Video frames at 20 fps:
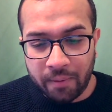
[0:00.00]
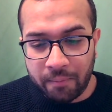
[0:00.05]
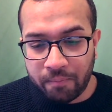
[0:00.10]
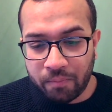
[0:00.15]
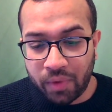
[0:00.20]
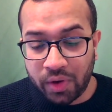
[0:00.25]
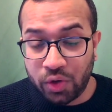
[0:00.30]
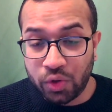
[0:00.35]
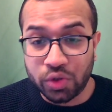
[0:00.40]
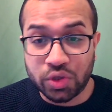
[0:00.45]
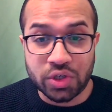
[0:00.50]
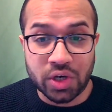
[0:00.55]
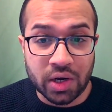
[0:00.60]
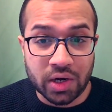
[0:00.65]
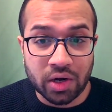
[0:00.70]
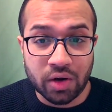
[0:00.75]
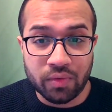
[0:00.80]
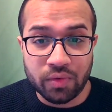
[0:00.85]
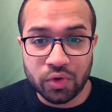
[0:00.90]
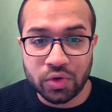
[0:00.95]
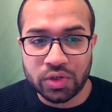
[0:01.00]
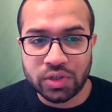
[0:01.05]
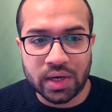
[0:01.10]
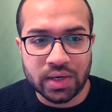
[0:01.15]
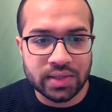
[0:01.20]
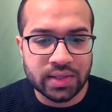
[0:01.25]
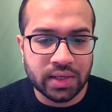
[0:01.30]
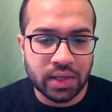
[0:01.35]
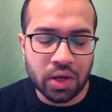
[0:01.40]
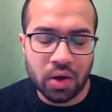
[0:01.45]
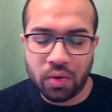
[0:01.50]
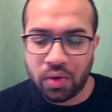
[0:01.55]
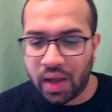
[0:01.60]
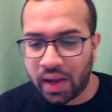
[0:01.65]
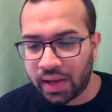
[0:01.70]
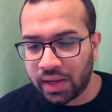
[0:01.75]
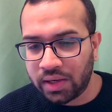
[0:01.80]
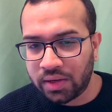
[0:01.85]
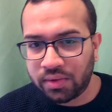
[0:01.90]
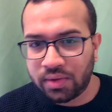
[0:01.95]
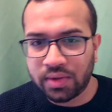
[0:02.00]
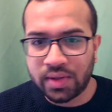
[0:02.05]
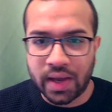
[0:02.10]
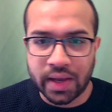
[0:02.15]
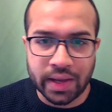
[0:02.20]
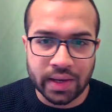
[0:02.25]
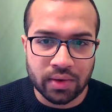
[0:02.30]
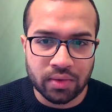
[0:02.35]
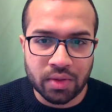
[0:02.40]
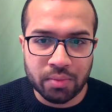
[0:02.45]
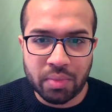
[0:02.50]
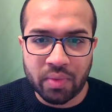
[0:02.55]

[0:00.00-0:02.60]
when you start off, you start seeing, oh, I can do this, I can do that.